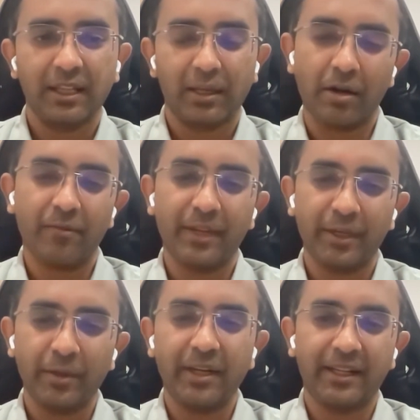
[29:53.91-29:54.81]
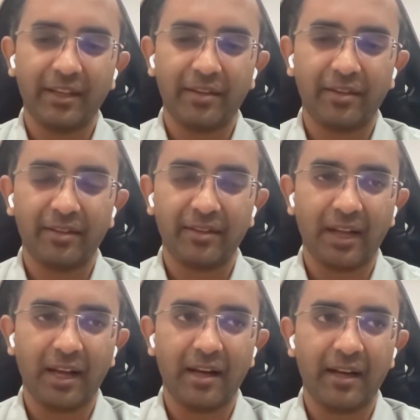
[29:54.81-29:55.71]
a lot of your unit tests
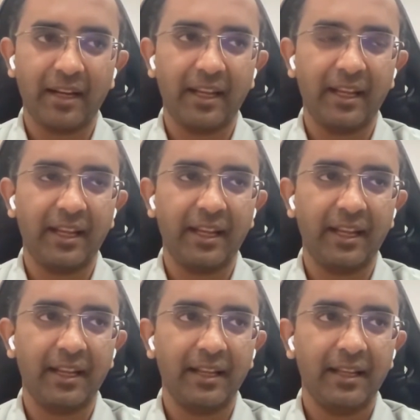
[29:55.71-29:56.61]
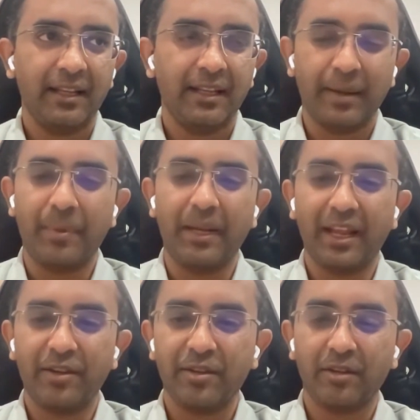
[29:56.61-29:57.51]
are a
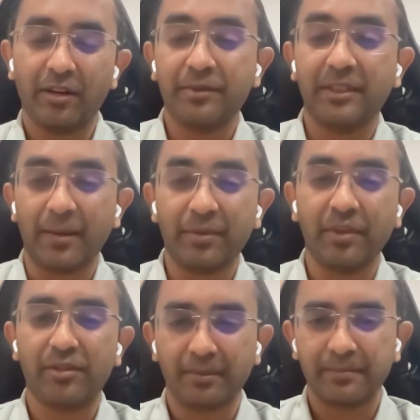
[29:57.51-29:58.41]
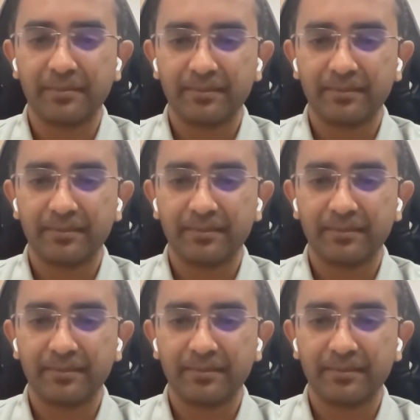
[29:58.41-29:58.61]
replication of the type system.